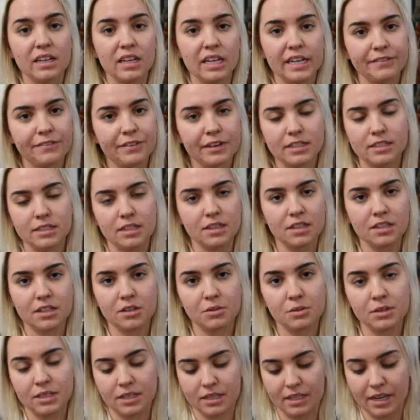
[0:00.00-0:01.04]
if I sit there
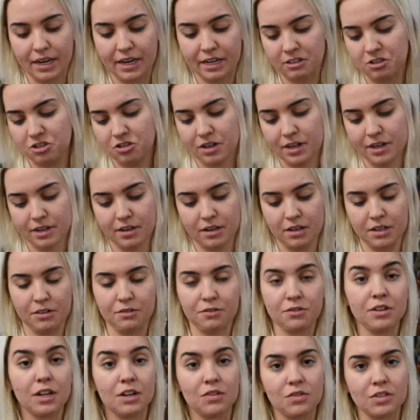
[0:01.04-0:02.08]
with the hairdryer on it
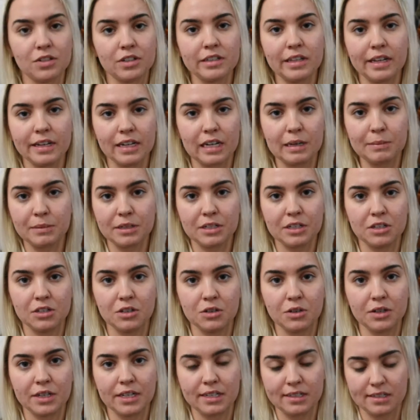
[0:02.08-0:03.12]
forever, like I'm gonna go
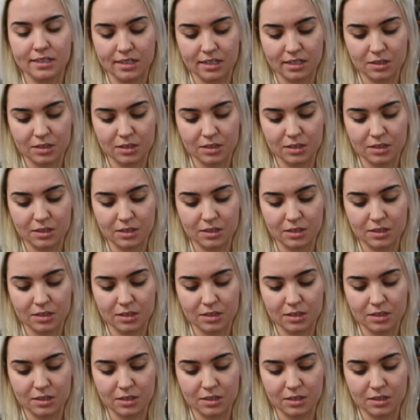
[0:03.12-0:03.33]
crazy.